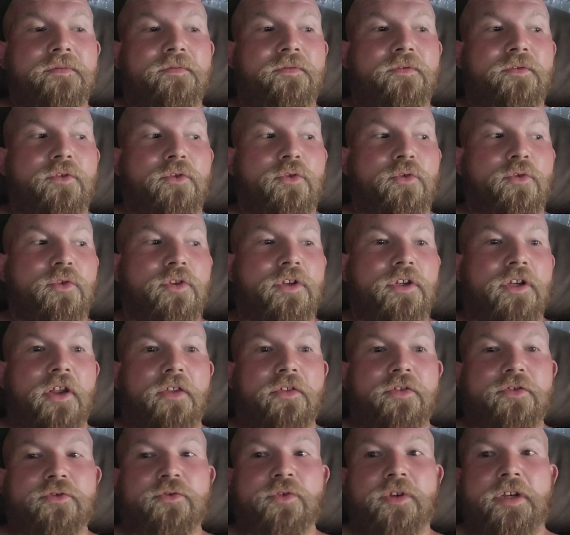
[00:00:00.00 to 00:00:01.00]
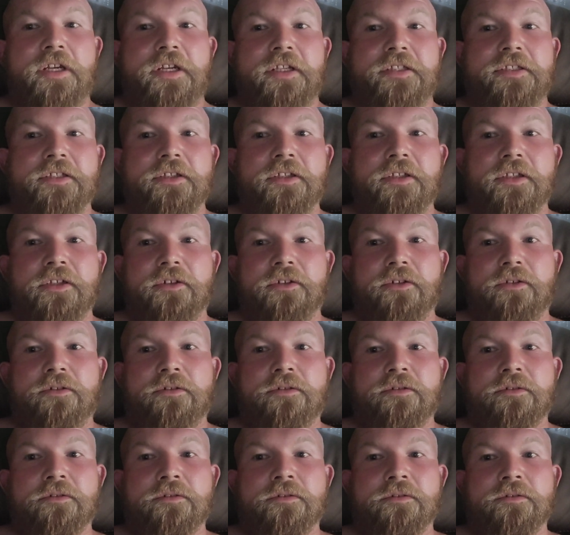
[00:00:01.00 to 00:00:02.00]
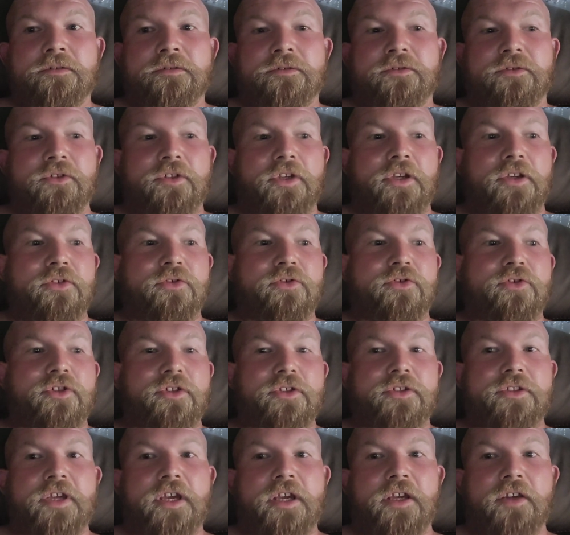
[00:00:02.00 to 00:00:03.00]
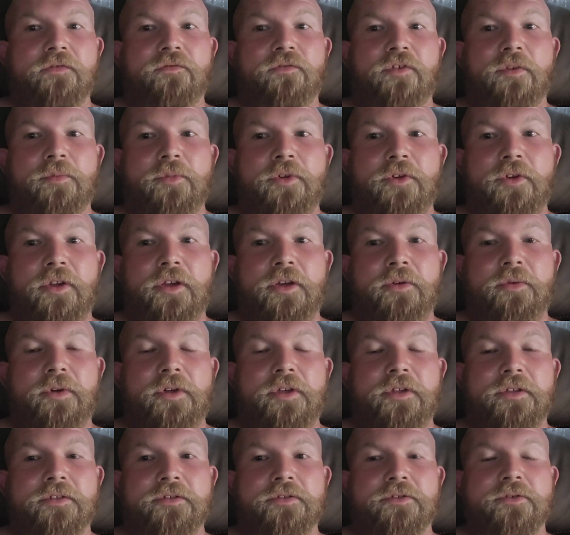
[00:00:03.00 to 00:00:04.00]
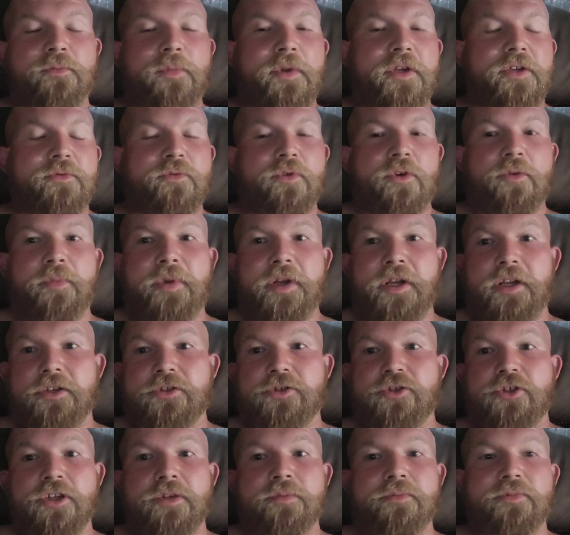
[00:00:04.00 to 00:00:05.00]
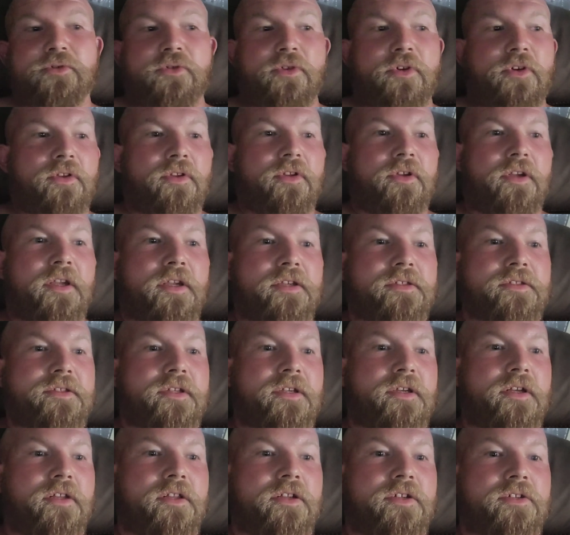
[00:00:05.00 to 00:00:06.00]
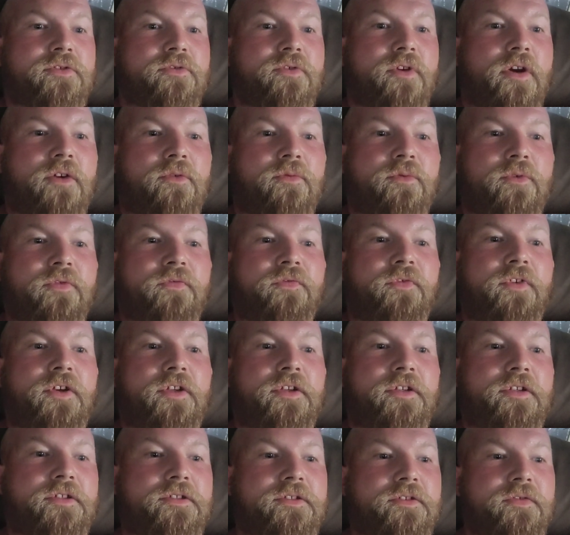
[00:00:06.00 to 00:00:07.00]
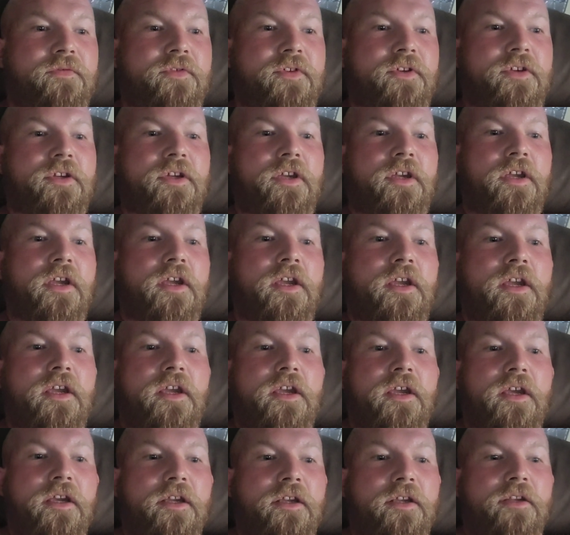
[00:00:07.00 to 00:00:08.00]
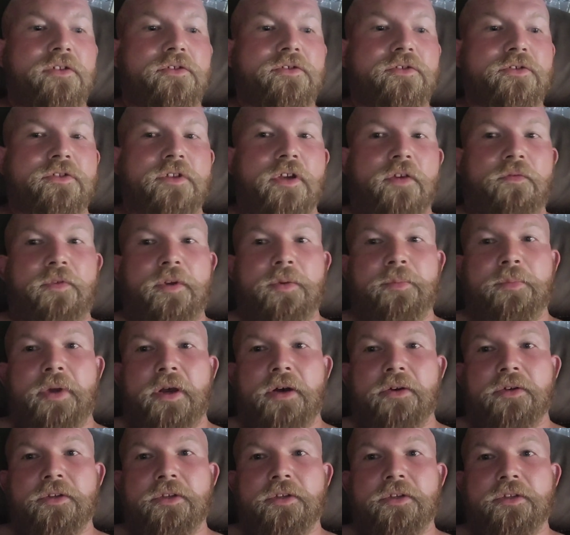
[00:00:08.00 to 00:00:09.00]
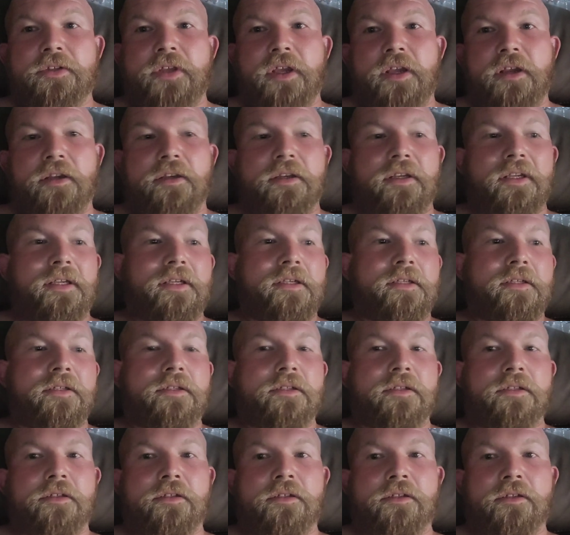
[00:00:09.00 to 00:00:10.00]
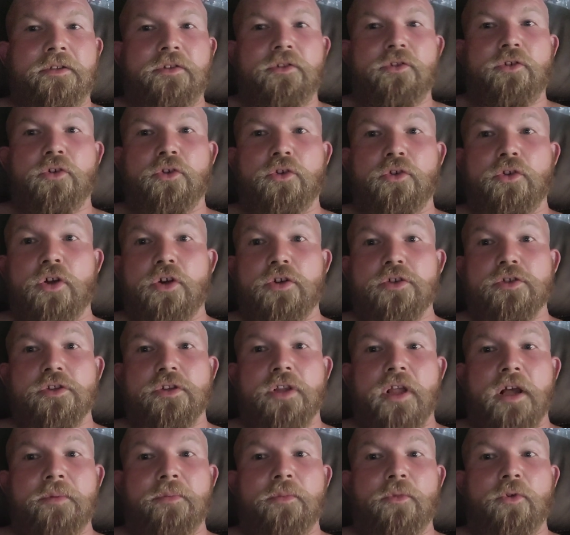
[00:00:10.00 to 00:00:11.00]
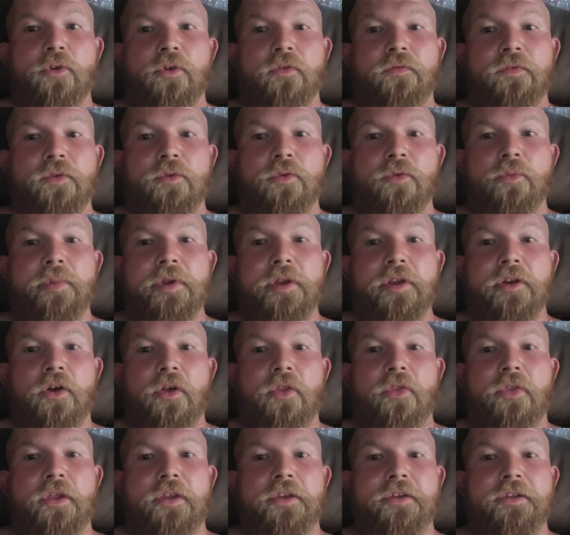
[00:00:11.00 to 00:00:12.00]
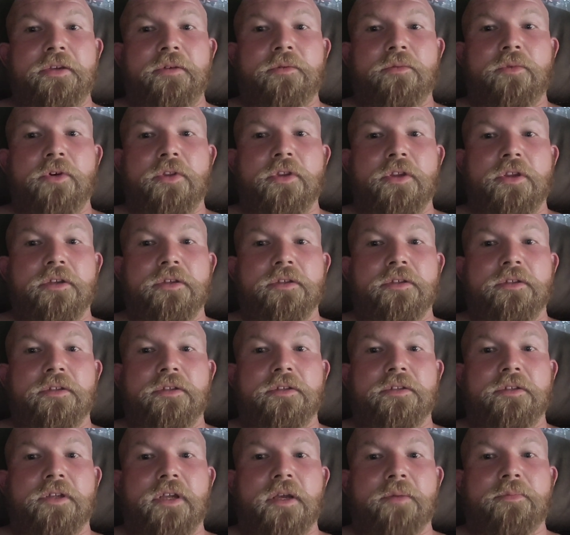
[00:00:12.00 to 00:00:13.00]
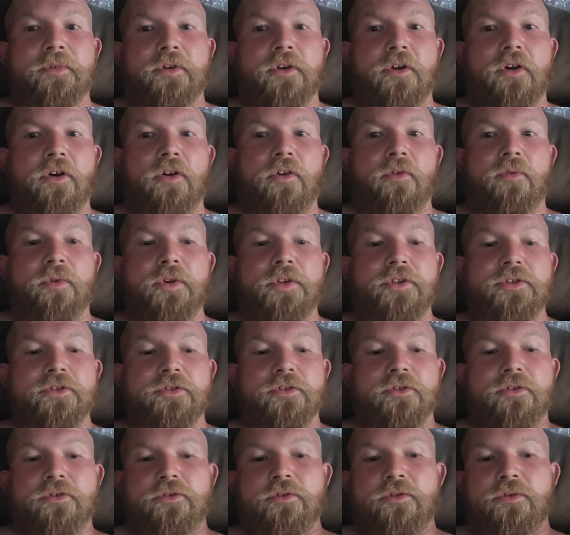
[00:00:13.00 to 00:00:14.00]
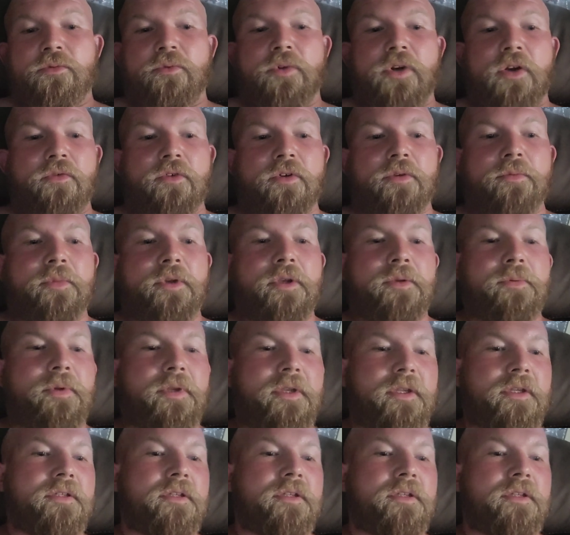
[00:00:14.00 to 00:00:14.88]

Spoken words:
If you're doing it on the street, it's illegal. So you get your shit taken from you anyway. So may as well make it cheap. So I guess the LS crowd would fit, because if you get your stuff impounded and taken, you could have lost a lot more if you were being authentic with it and kept the car original or whatever it may be.